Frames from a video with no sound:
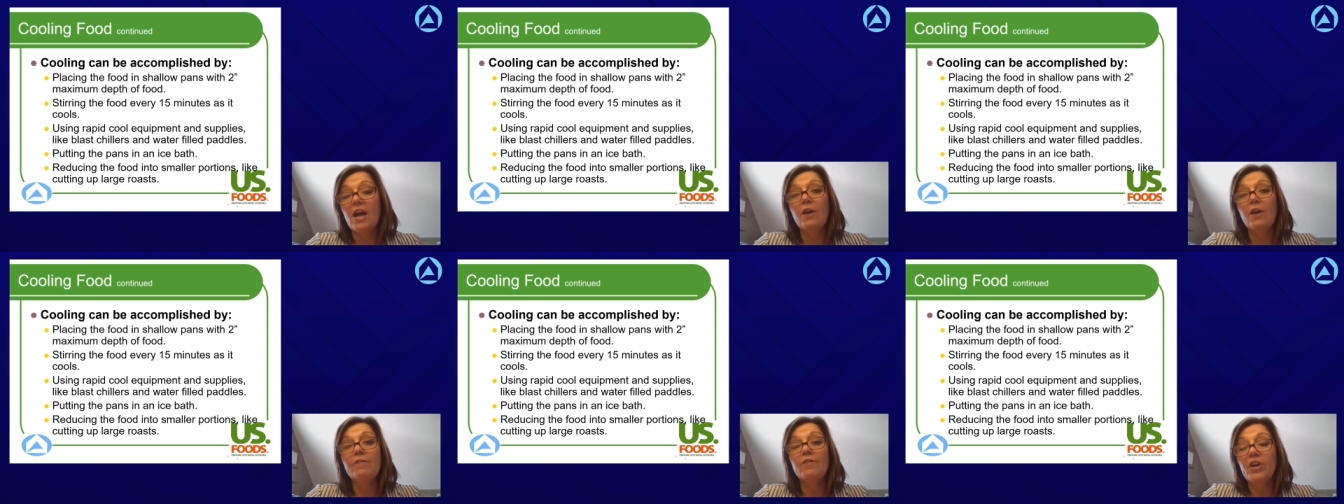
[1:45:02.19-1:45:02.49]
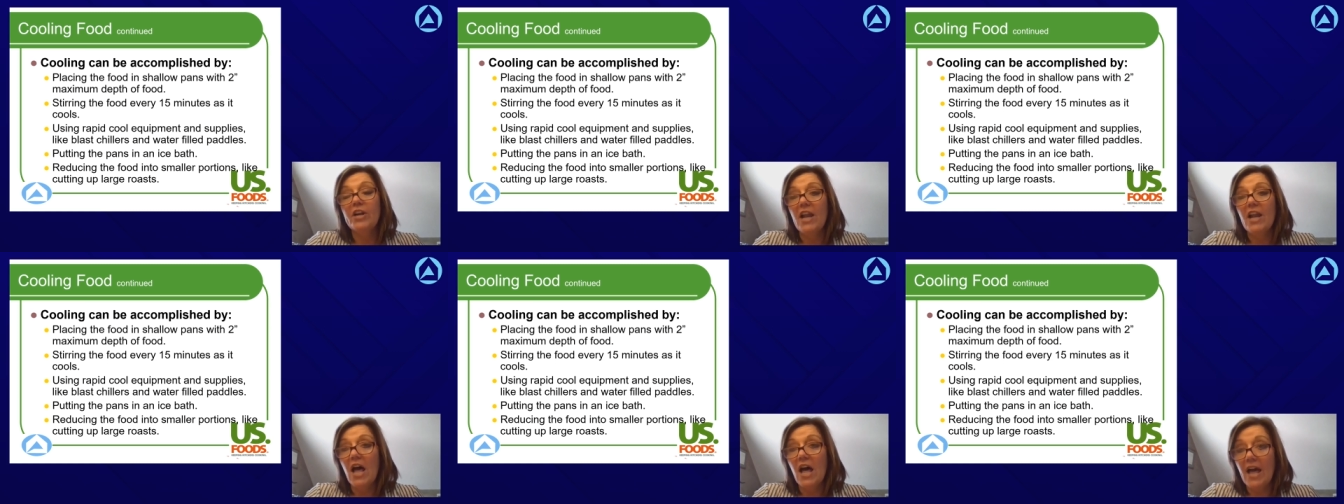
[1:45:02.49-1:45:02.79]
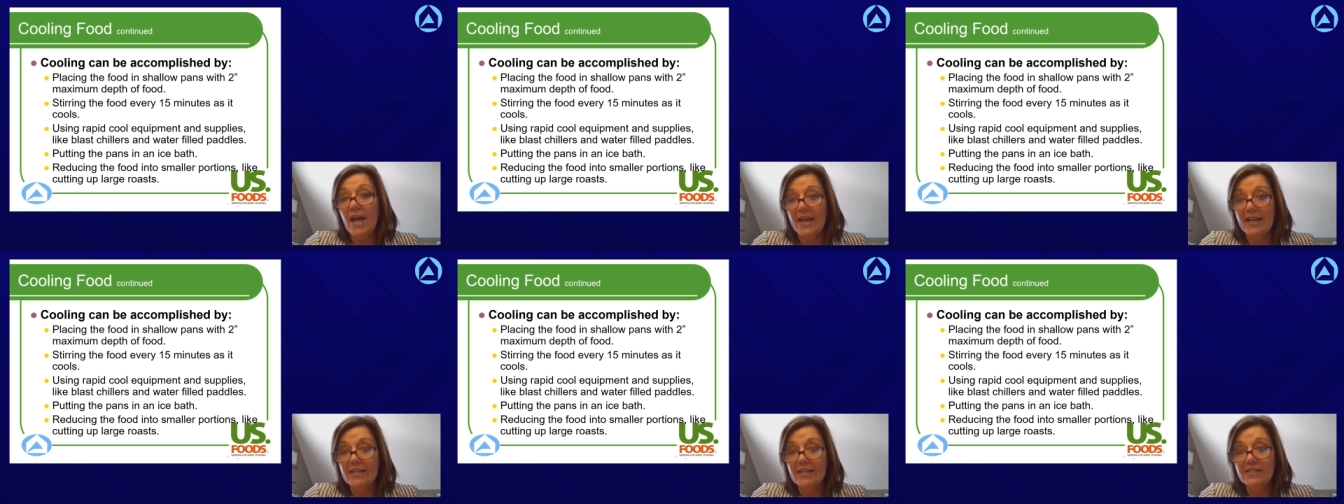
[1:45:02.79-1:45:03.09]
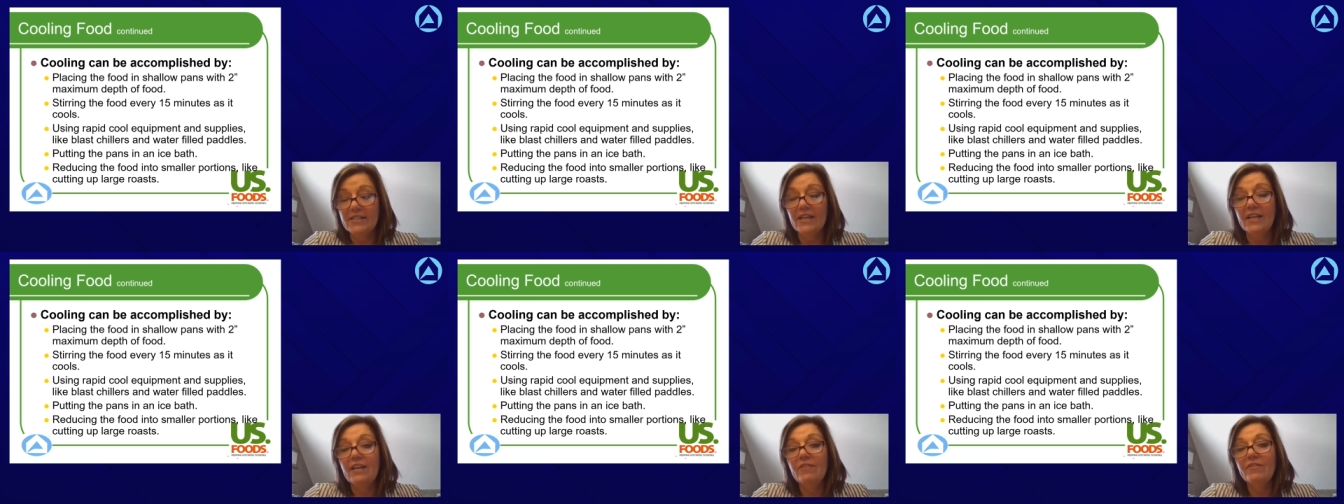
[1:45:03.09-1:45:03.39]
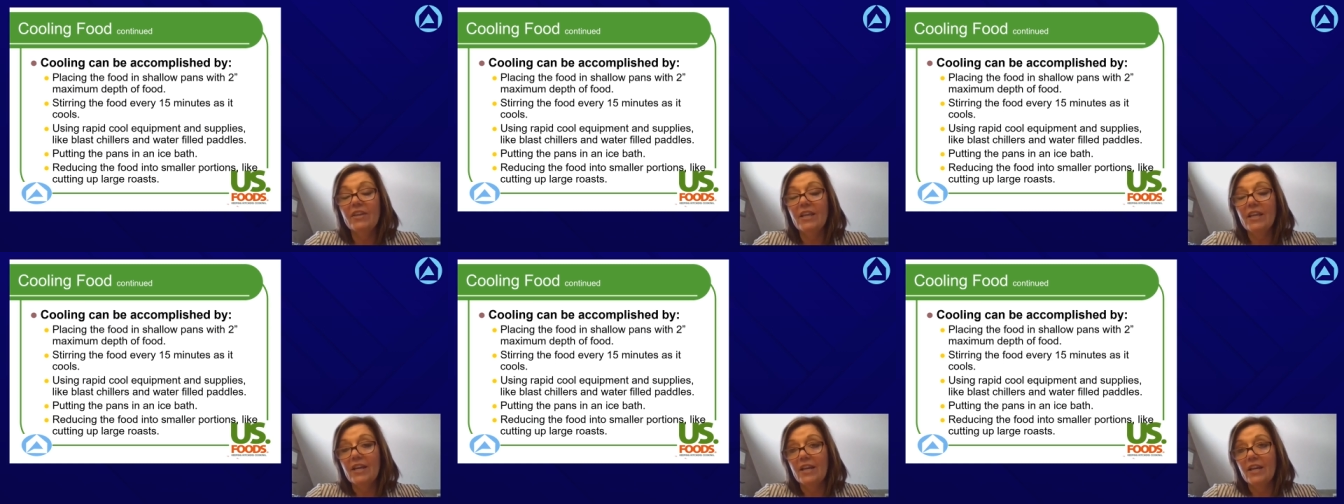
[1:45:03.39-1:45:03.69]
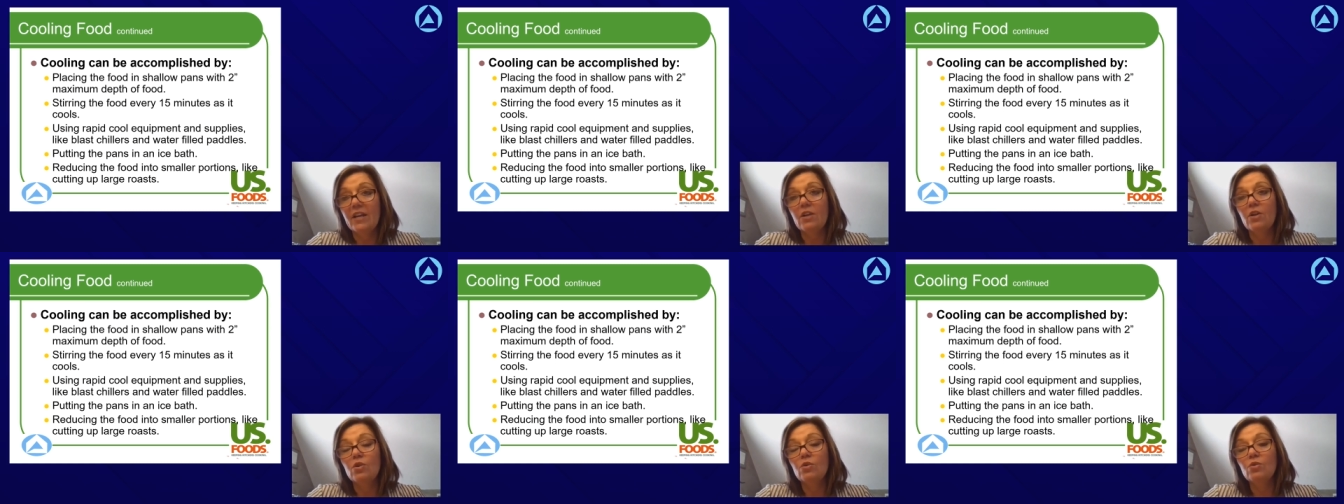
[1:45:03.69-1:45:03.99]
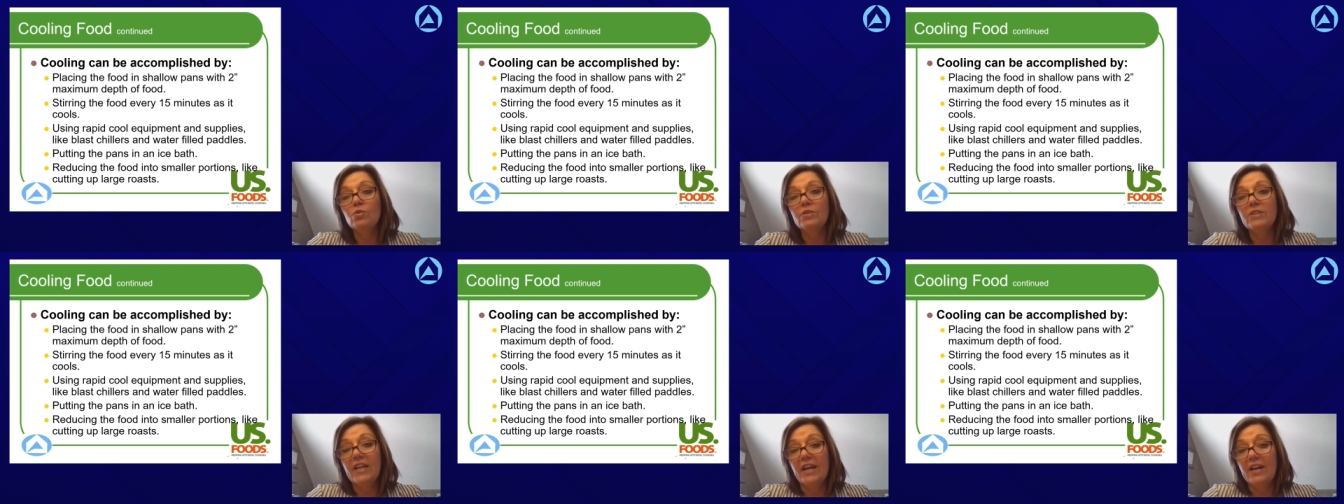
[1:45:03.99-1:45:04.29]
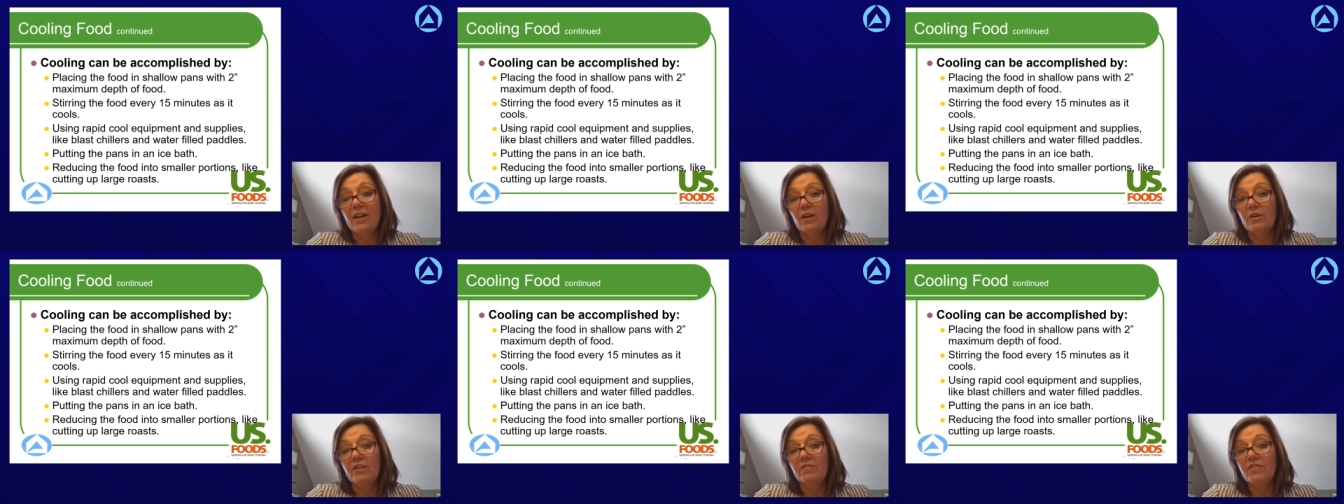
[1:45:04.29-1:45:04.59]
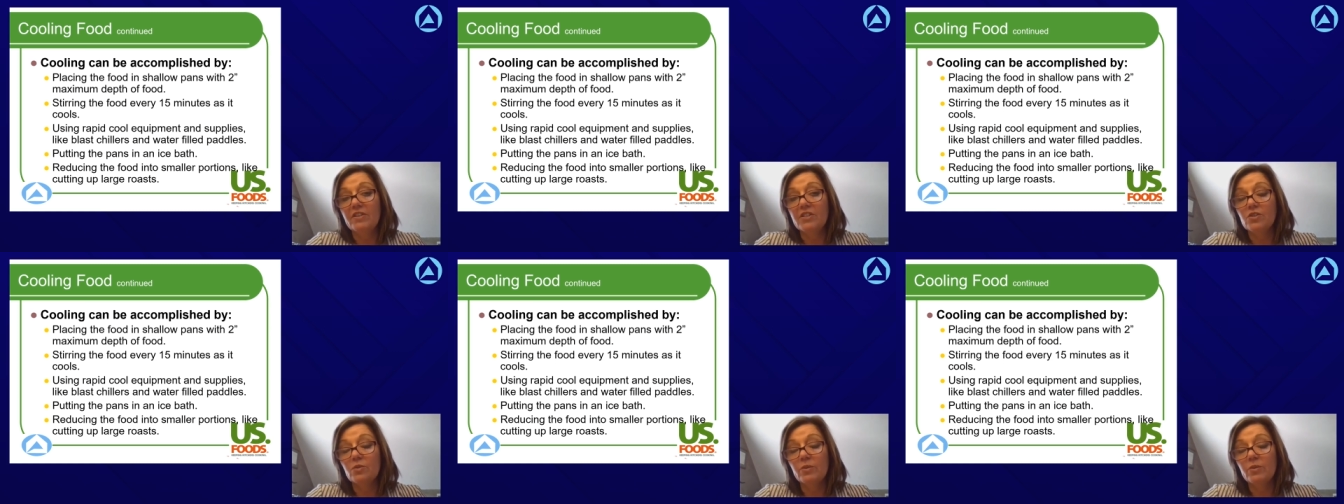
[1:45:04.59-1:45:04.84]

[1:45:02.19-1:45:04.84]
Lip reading: overnight to even get it cooled down if it's